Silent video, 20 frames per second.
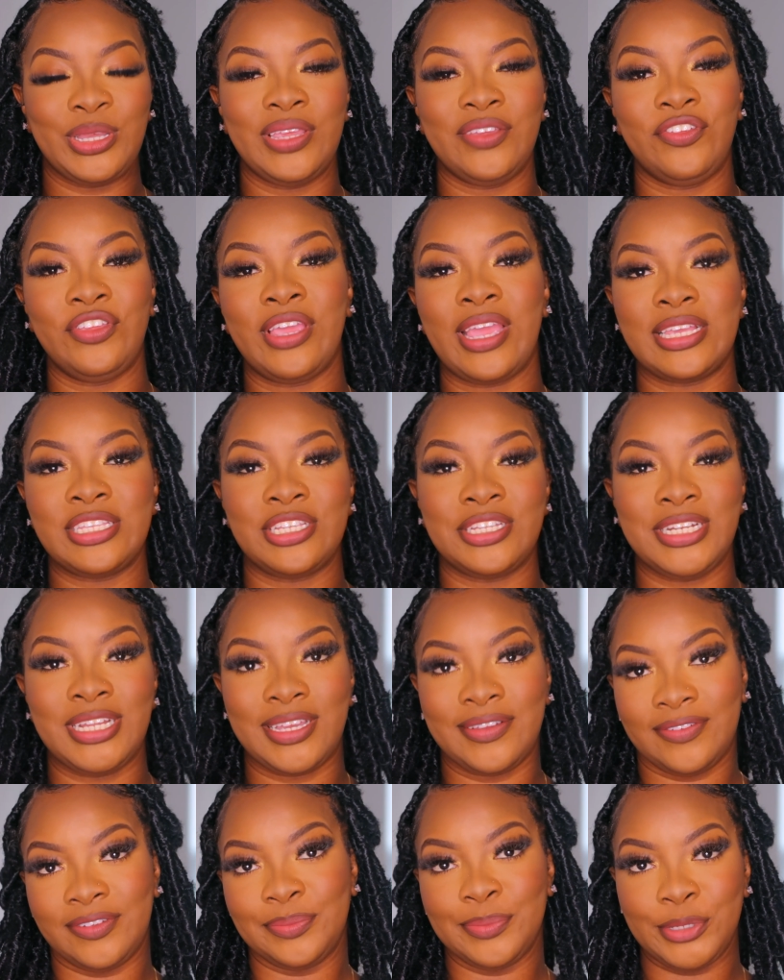If you guys are
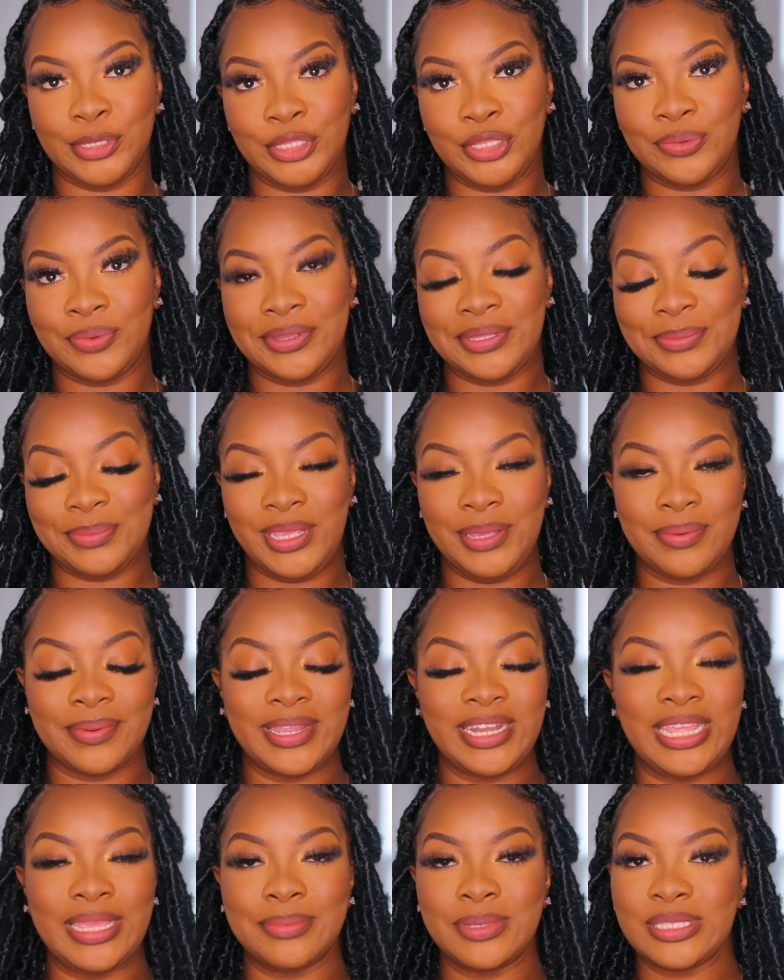not familiar with me,
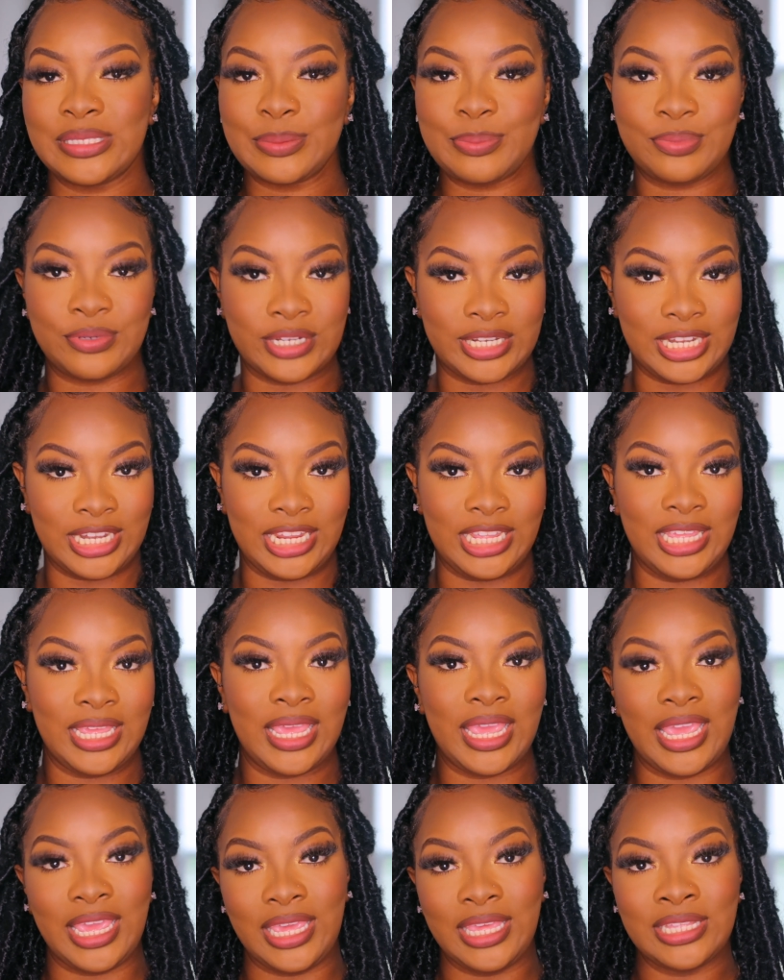my name is
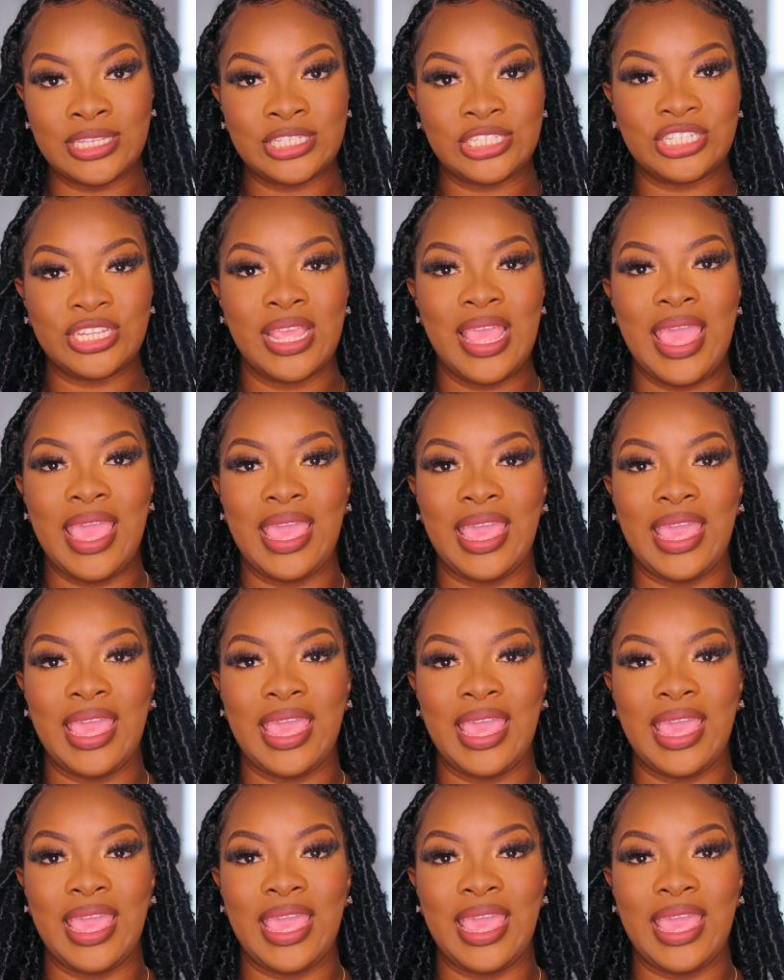JustBrittanyH,